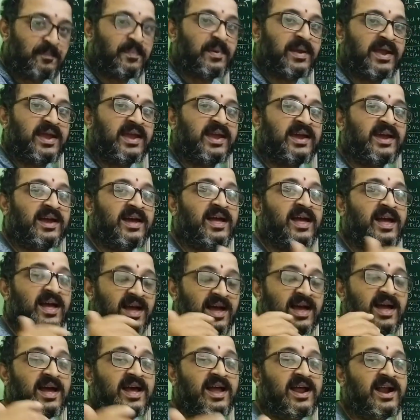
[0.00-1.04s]
pink
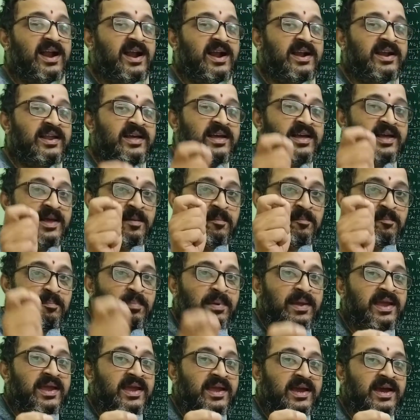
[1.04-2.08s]
and
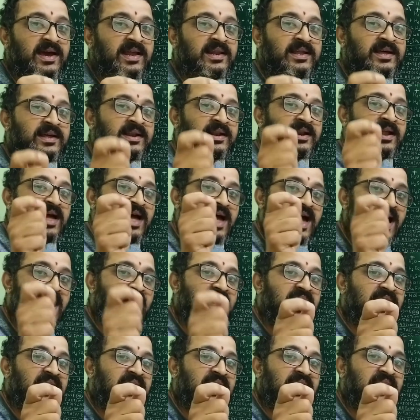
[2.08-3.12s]
pink color
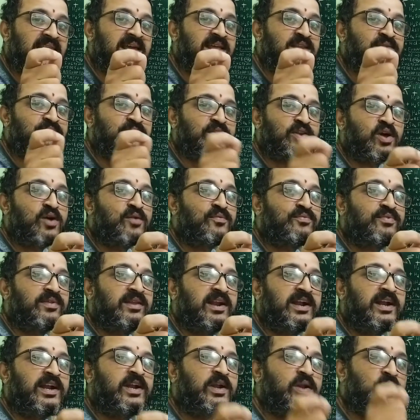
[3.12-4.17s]
alkaline
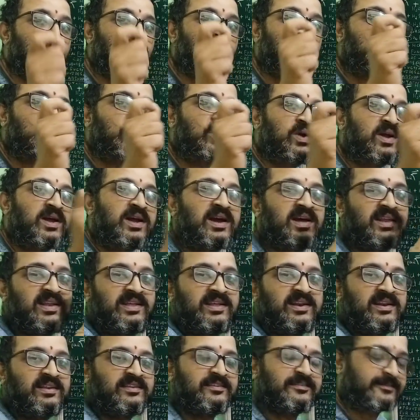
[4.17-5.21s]
phenolphthalein to
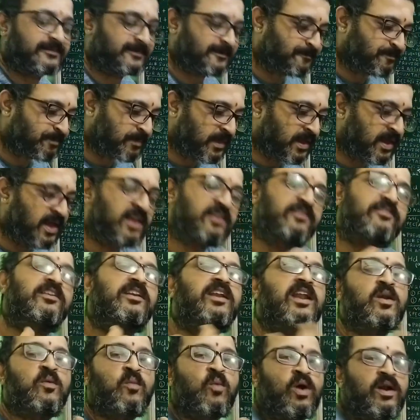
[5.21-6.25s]
colorless.
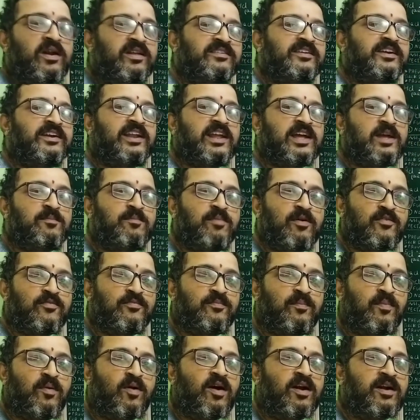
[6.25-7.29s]
Children, what is the type
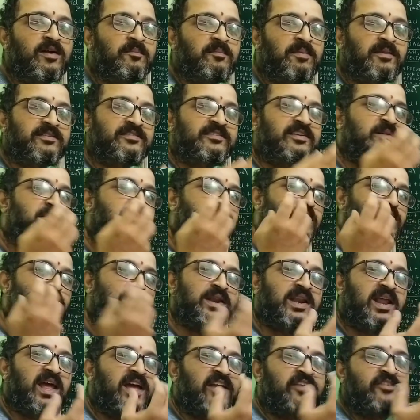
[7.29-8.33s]
of bond present
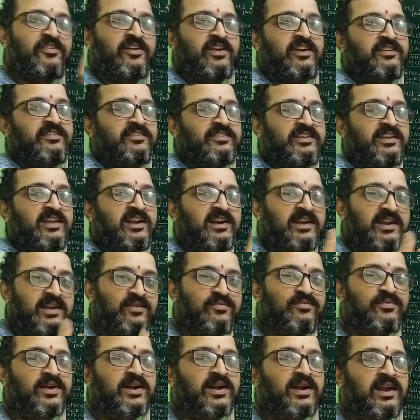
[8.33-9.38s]
between H and Cl?
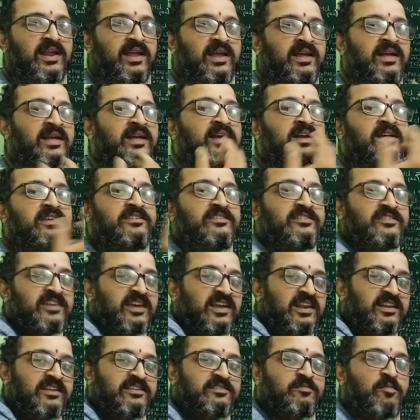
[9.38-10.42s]
Definitely,
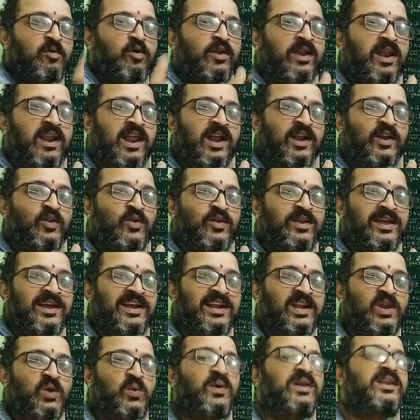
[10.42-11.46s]
Cl is more
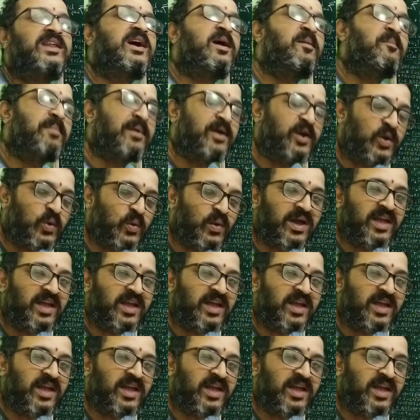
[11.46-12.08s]
electronegative when compared